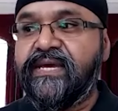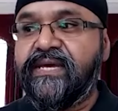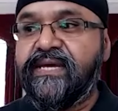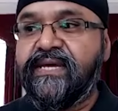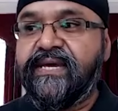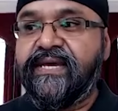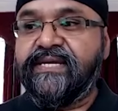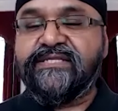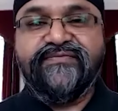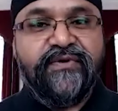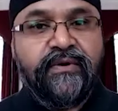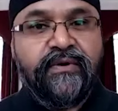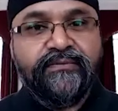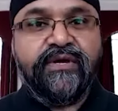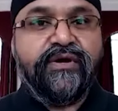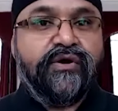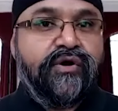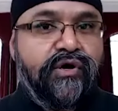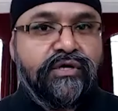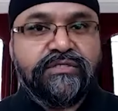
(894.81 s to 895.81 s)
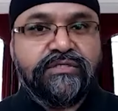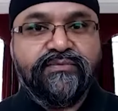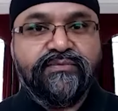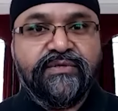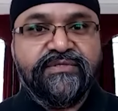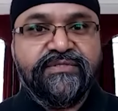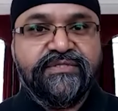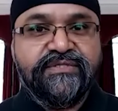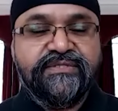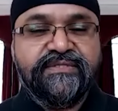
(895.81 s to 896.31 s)
It's from the
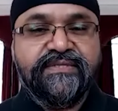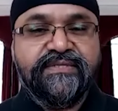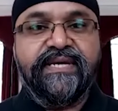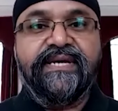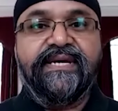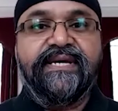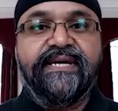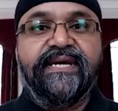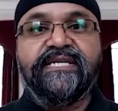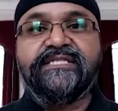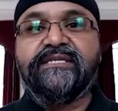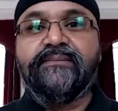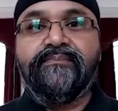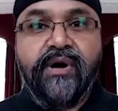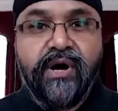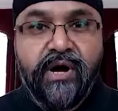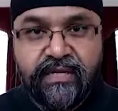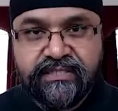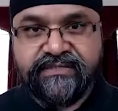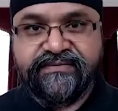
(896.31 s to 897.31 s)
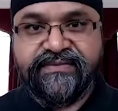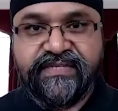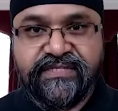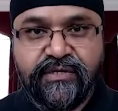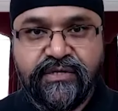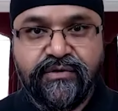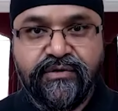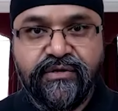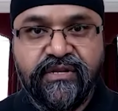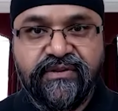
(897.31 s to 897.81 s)
cosmos. It's a part of this
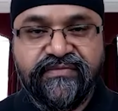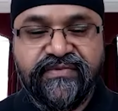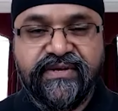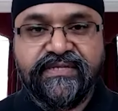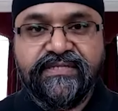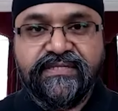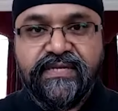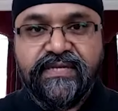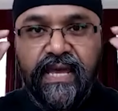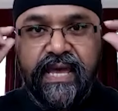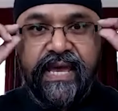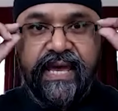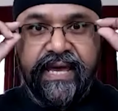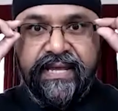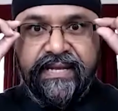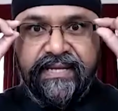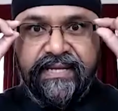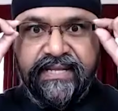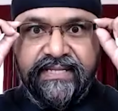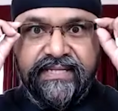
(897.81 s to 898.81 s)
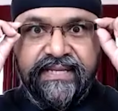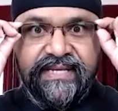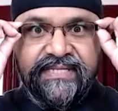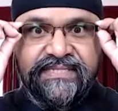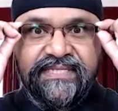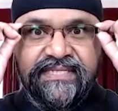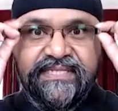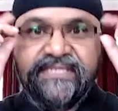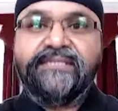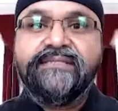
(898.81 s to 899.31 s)
known universe, and it
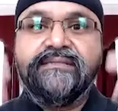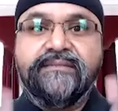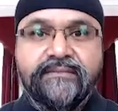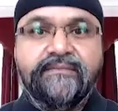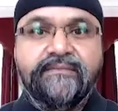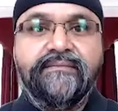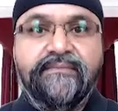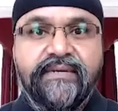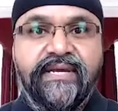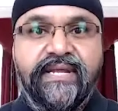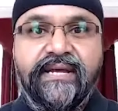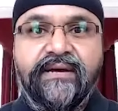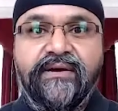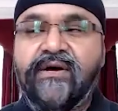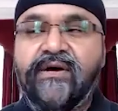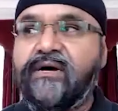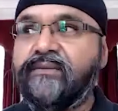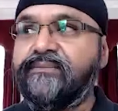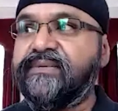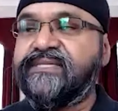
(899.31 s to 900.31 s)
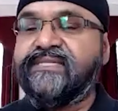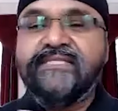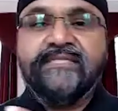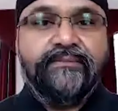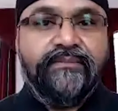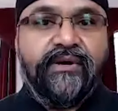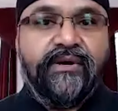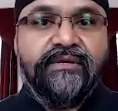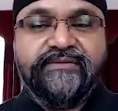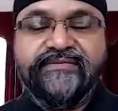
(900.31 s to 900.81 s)
hits us in our heart because it's a
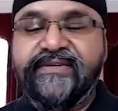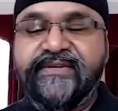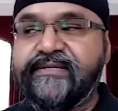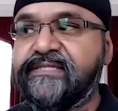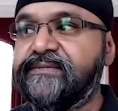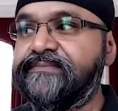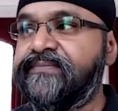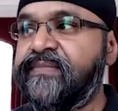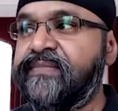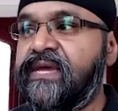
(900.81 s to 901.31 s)
part of it.